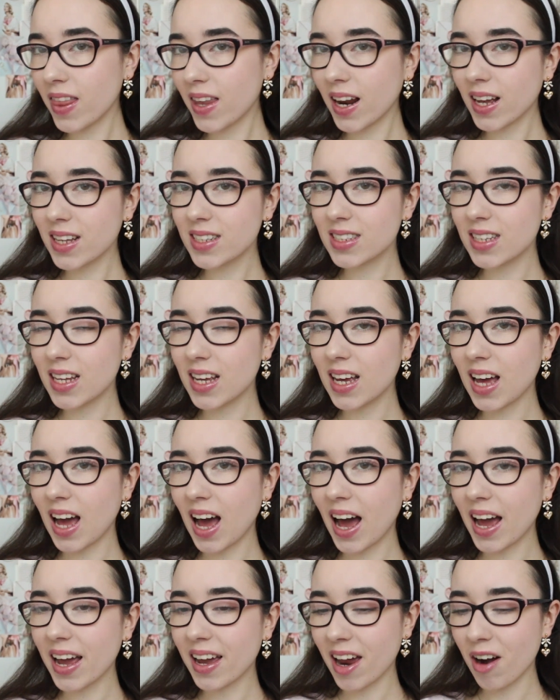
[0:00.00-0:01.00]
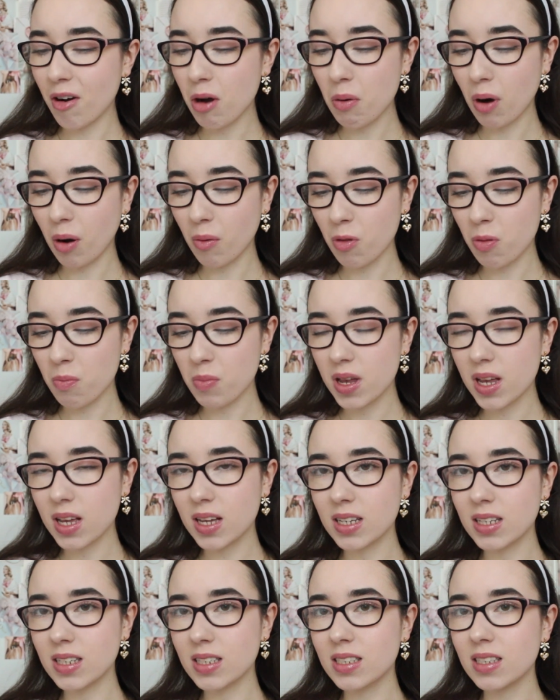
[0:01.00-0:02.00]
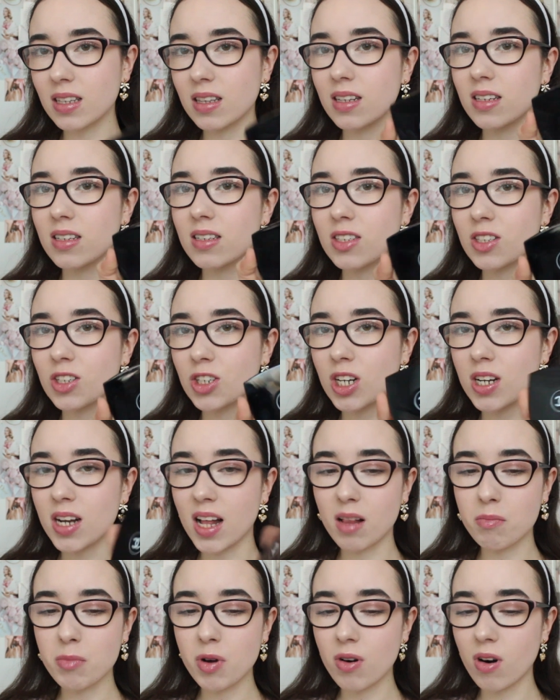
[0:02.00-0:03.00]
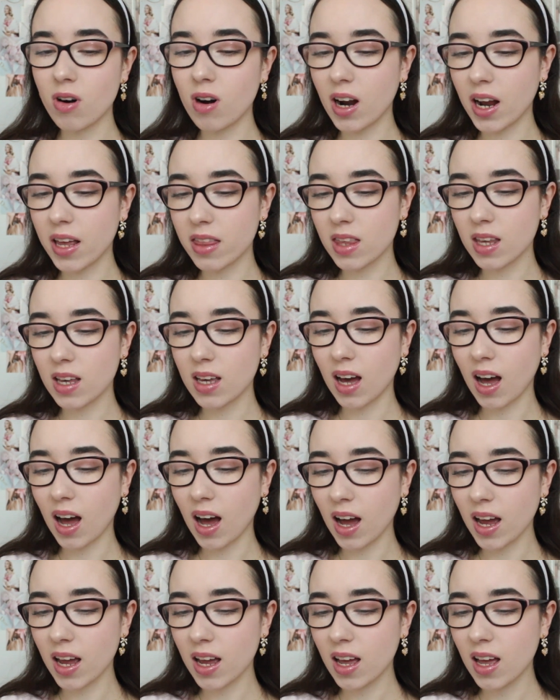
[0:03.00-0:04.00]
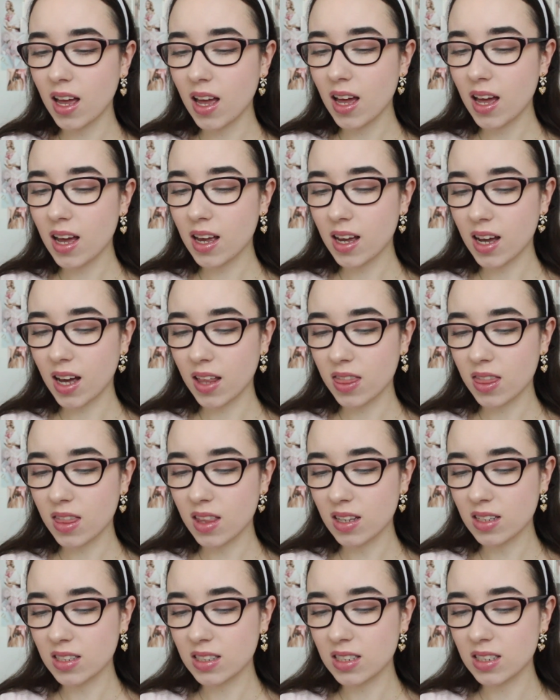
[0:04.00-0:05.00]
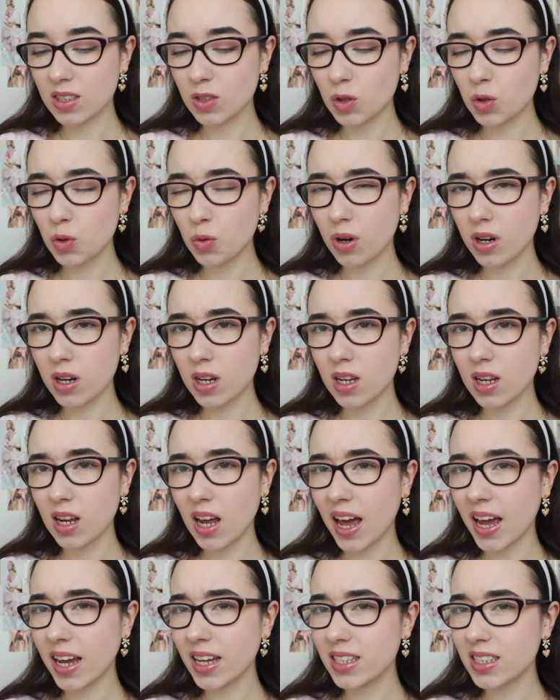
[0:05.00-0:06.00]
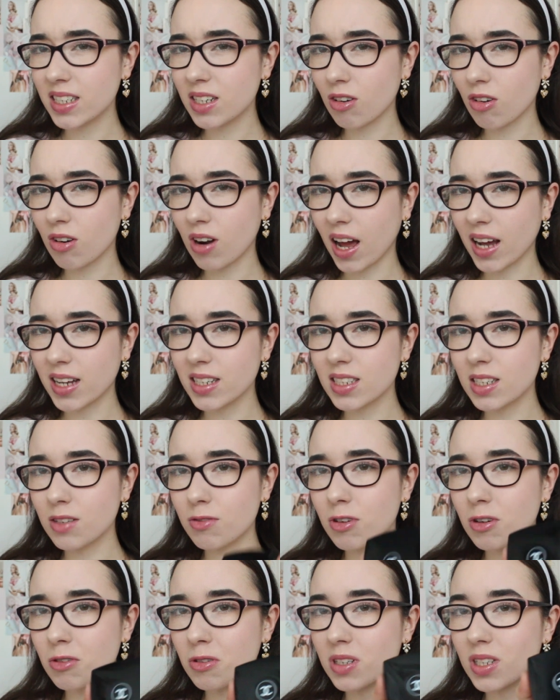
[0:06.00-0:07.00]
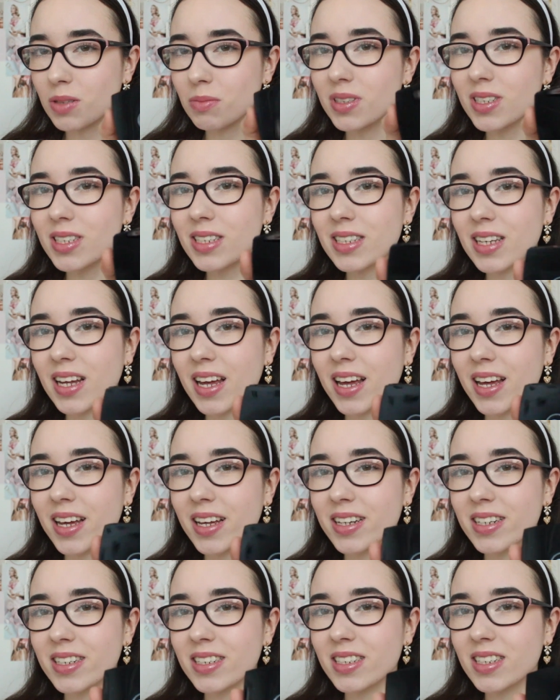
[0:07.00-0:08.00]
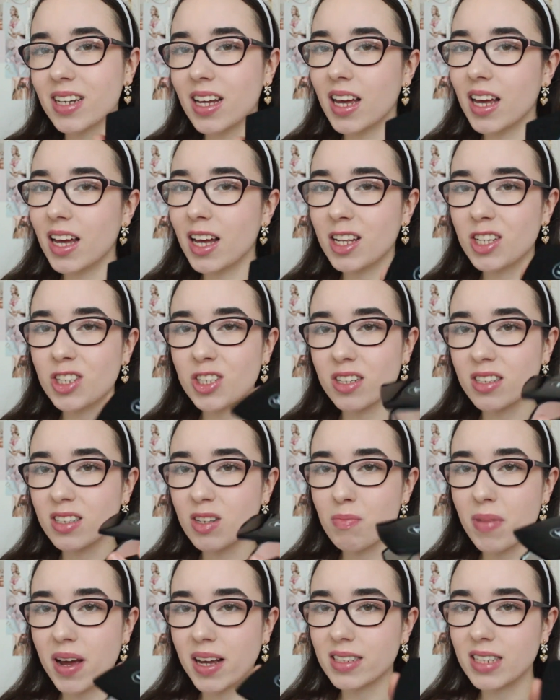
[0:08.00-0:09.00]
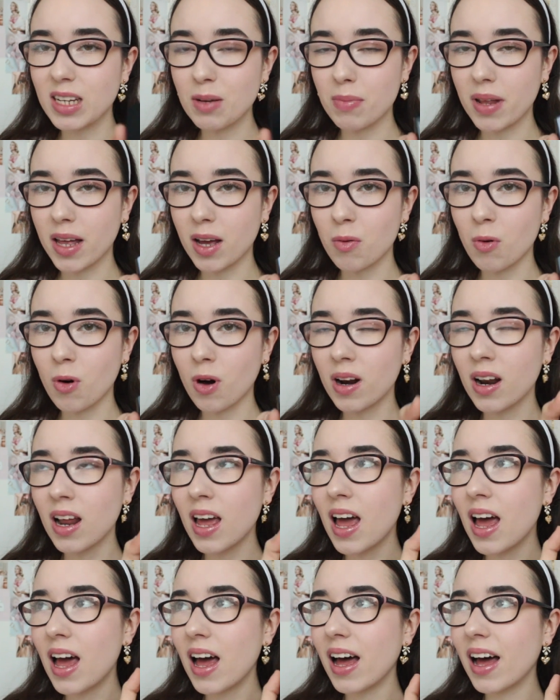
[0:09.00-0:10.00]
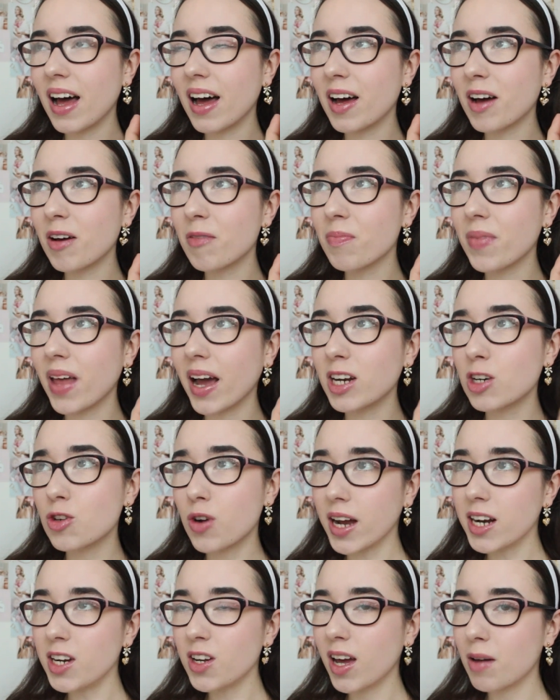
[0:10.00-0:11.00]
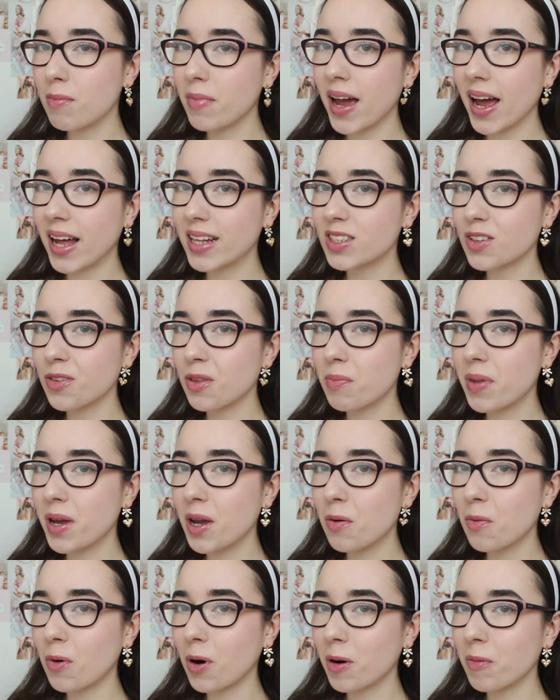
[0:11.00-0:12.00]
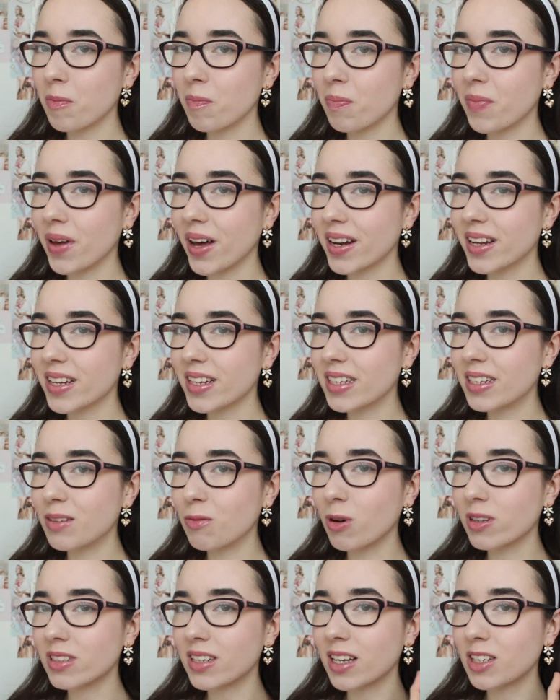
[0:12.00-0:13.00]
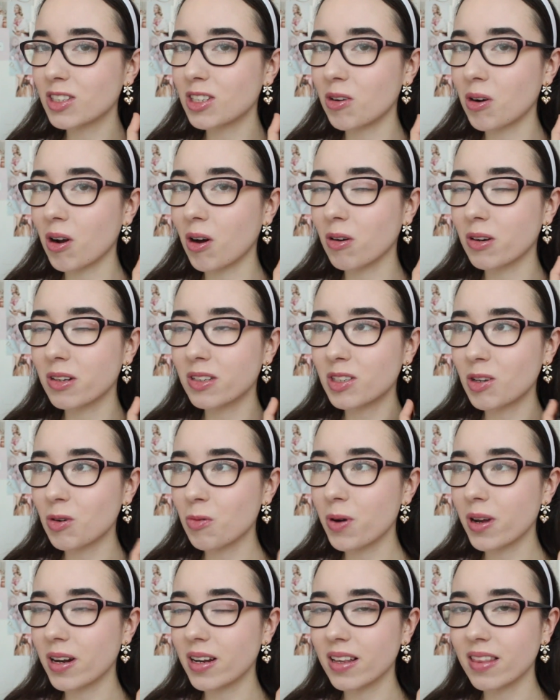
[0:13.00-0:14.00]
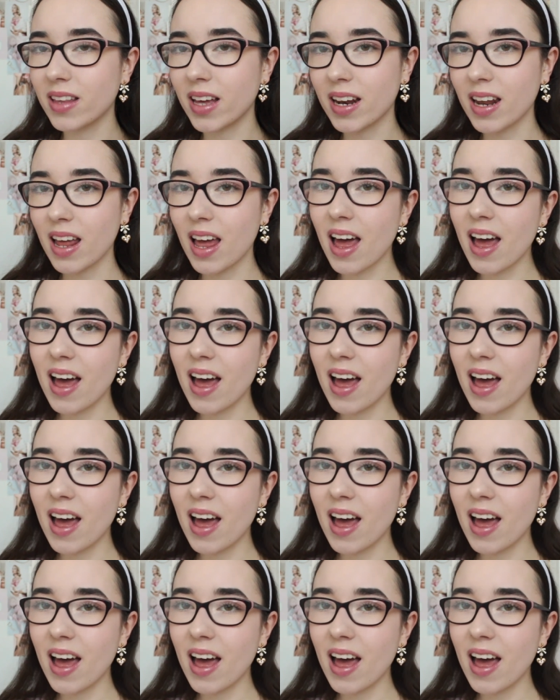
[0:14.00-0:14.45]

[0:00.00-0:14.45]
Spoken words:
the next thing I carry around with me is this Chanel mirror. I think I got this in 2018 or 19 for Christmas, and it's just the basic black one. I tried to get my hands on the pink one, but it was like sold out so quickly that